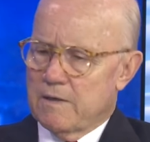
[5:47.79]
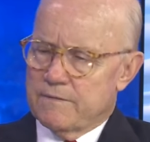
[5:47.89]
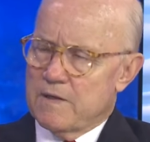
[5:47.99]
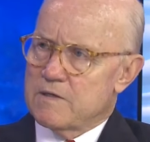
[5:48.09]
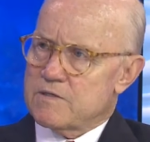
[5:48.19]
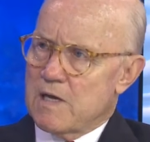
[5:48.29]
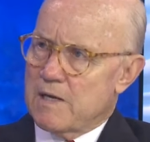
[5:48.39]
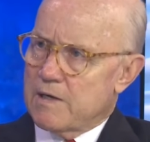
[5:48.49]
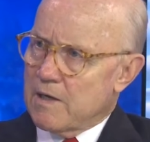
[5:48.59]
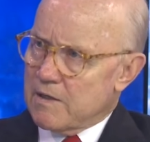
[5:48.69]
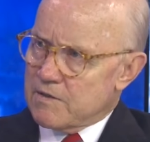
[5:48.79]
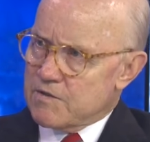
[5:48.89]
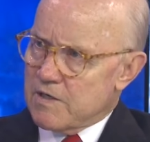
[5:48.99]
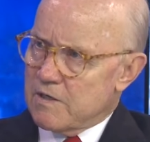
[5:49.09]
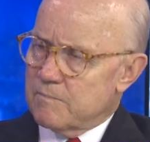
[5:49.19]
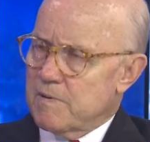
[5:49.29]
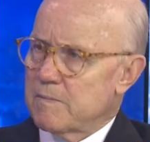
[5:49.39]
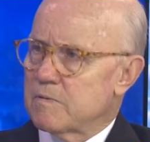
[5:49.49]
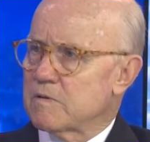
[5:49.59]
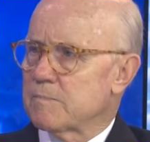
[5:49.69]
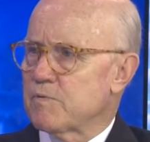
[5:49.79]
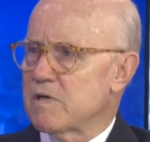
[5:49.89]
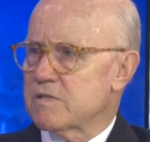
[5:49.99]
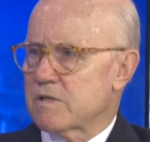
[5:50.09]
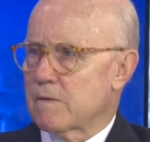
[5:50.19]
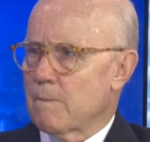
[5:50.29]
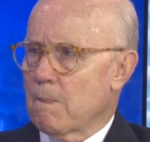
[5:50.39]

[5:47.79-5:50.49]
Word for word: and they decided not to send people to prison.